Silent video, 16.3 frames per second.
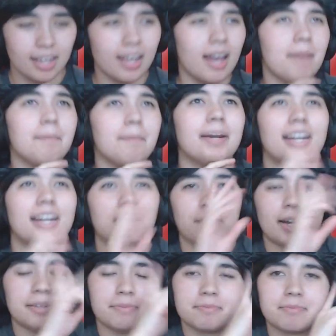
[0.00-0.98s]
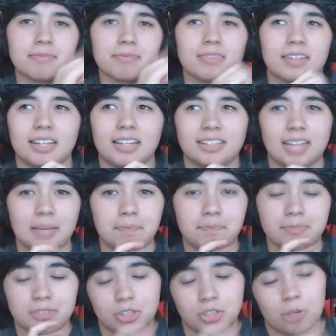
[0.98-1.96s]
But anyway, they
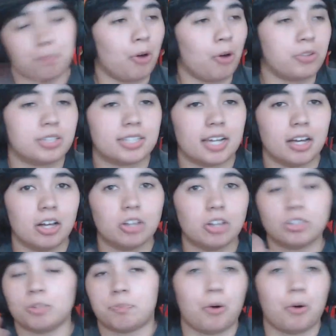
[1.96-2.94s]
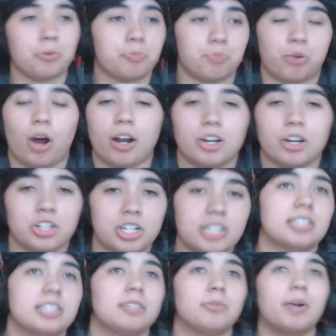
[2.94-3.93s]
they're both skilled, they're both
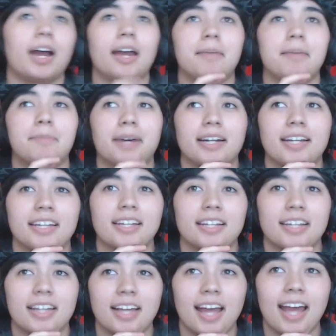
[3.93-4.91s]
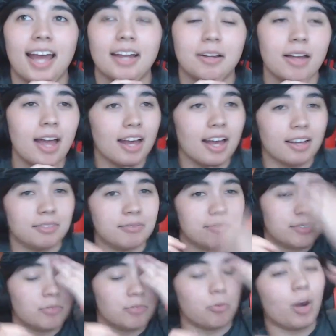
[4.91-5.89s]
prodigies in a way, but and
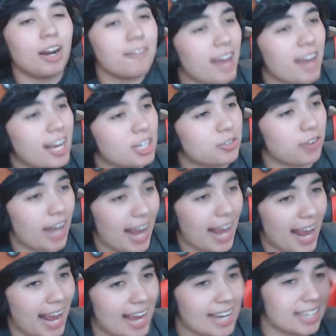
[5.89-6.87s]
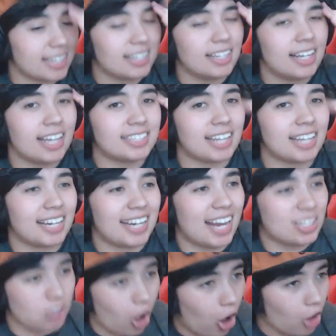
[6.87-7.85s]
one advantage for Aang is that he
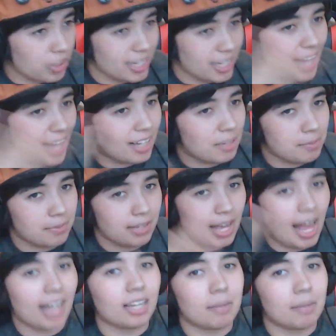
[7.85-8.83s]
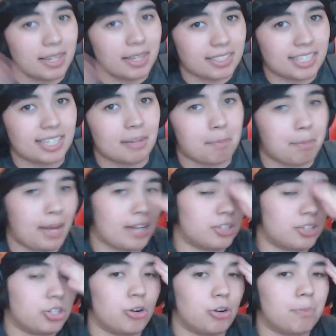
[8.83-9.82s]
has all the ele- elements he can
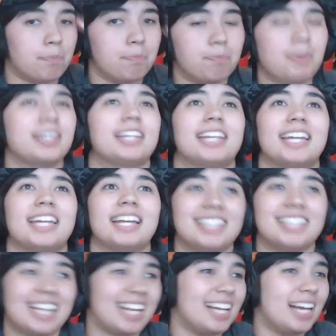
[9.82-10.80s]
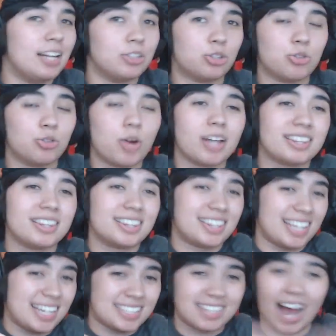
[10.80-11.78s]
bend to. But the thing is, throughout
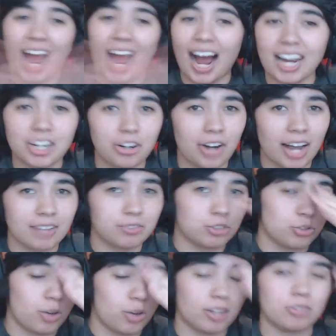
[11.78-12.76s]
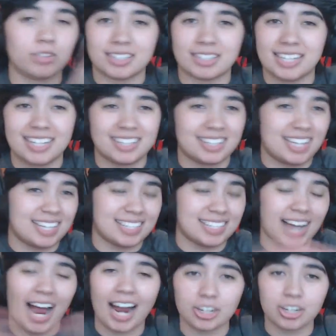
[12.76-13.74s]
the entire throughout the
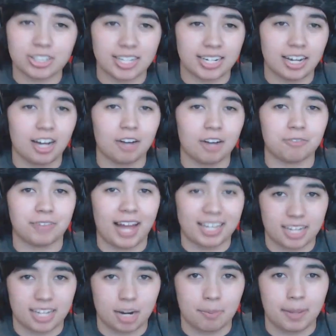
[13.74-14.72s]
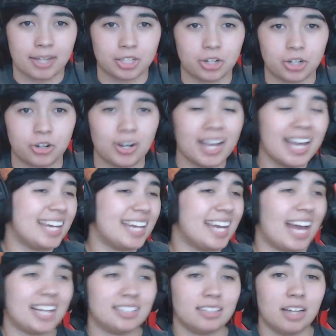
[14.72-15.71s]
entirety of Last Airbender, he
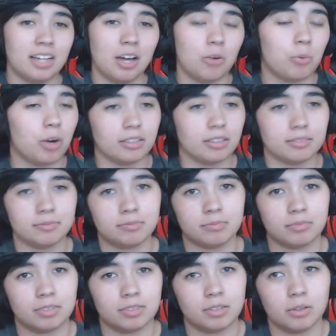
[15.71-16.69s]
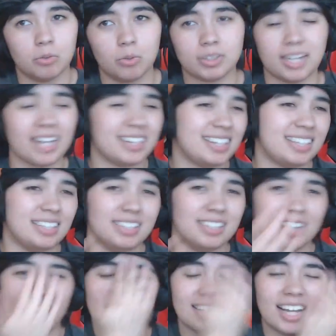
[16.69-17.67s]
had well, well not
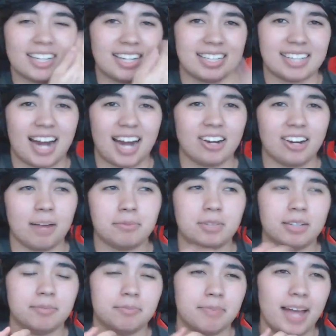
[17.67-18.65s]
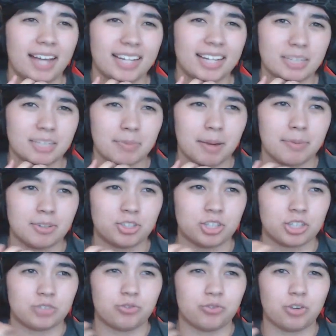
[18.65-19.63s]
not like entirety. I'm t- i guess maybe
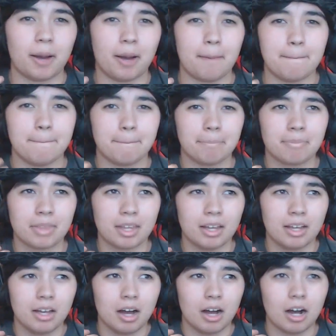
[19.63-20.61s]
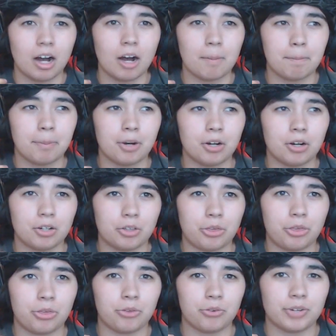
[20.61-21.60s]
just from uh book
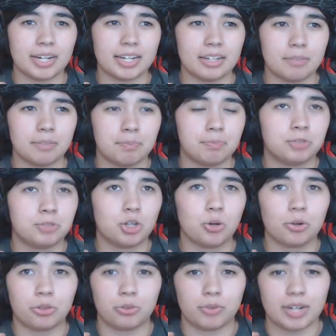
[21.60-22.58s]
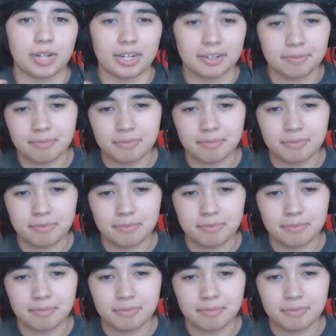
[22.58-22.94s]
three, two or three.